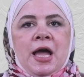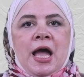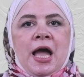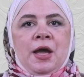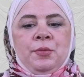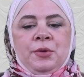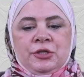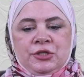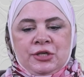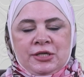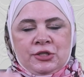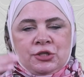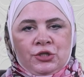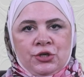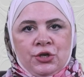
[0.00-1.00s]
I will
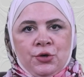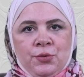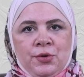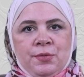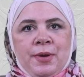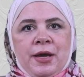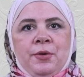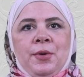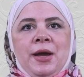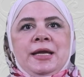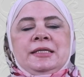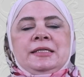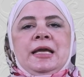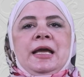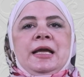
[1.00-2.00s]
gesture with my
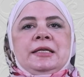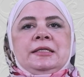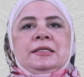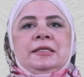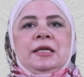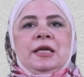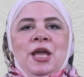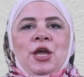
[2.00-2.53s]
right hand